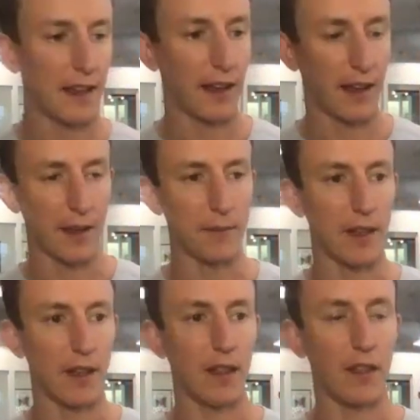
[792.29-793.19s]

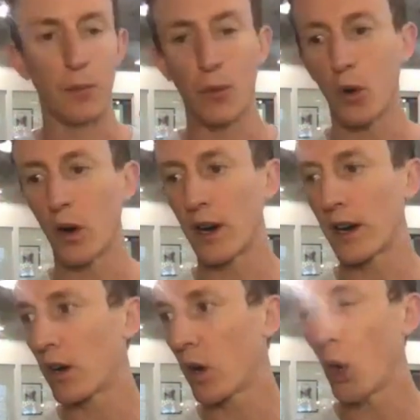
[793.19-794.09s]
the more
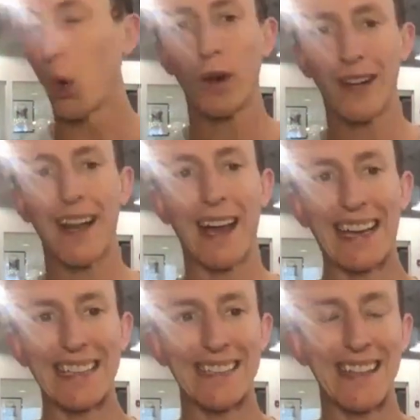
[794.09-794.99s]

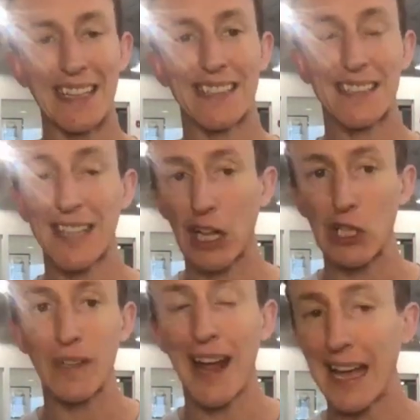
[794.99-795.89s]
organized that
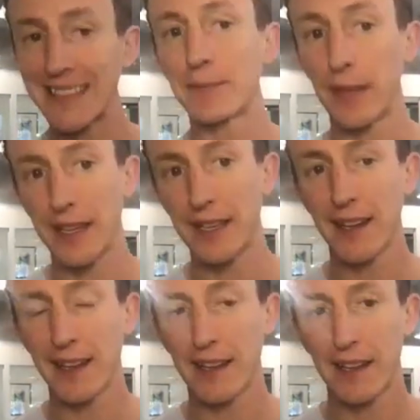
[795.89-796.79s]
seller has been,
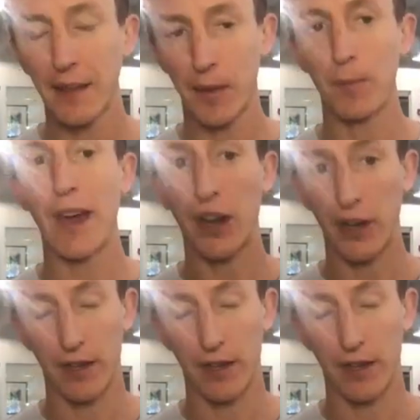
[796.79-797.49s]
the better.